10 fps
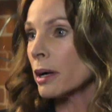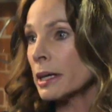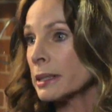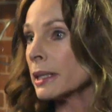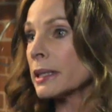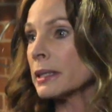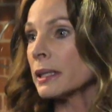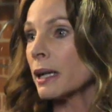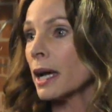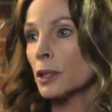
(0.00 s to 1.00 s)
our
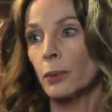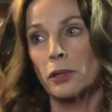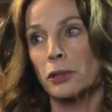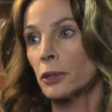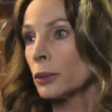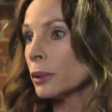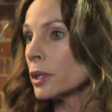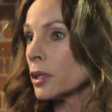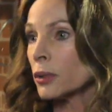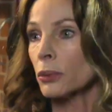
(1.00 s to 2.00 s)
identity lies, whether you're a
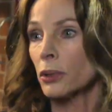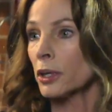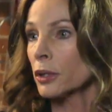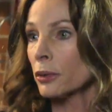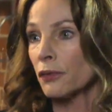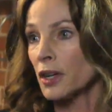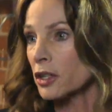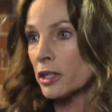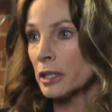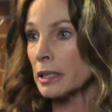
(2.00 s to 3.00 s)
dualist or you're a
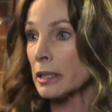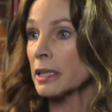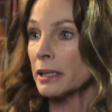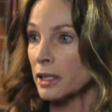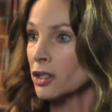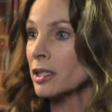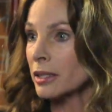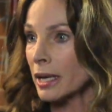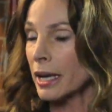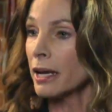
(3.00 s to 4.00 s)
functionalist, let's just
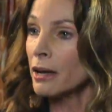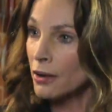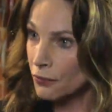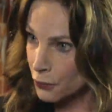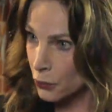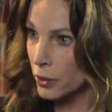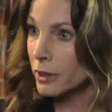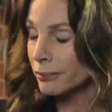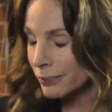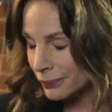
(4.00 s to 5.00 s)
say
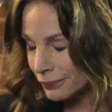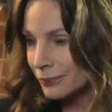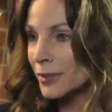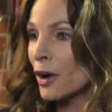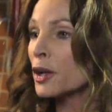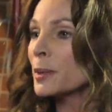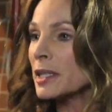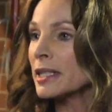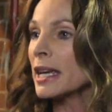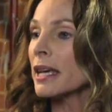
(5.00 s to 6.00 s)
for
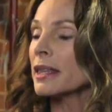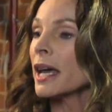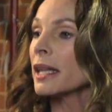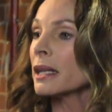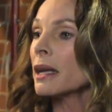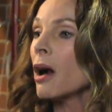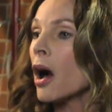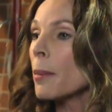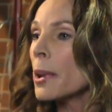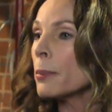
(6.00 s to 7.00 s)
argument's sake that
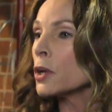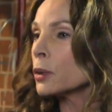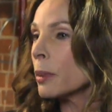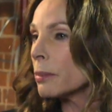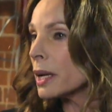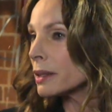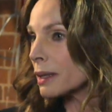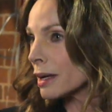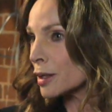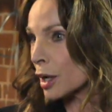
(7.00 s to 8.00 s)
our memory is what
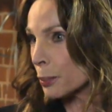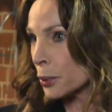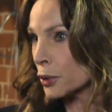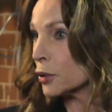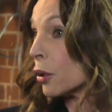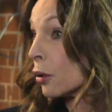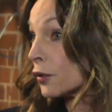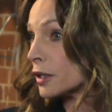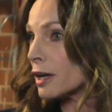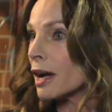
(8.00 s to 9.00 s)
makes us a person
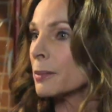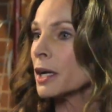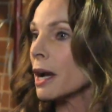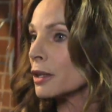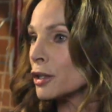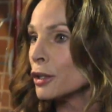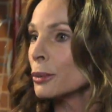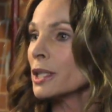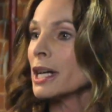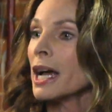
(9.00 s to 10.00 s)
over time. The
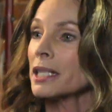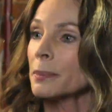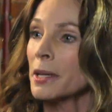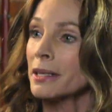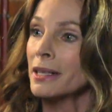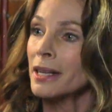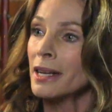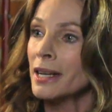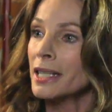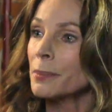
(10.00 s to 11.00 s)
continuity aspect
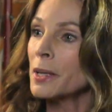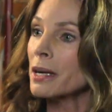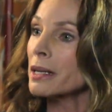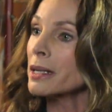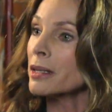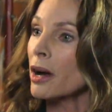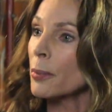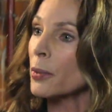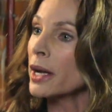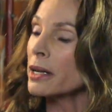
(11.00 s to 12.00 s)
is because our
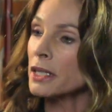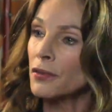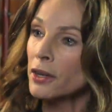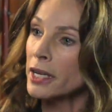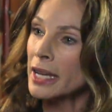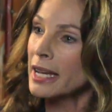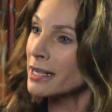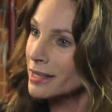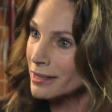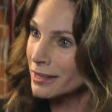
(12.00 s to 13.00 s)
brain is very
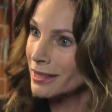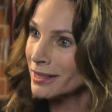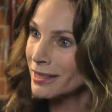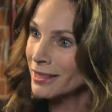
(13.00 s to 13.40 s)
excellent,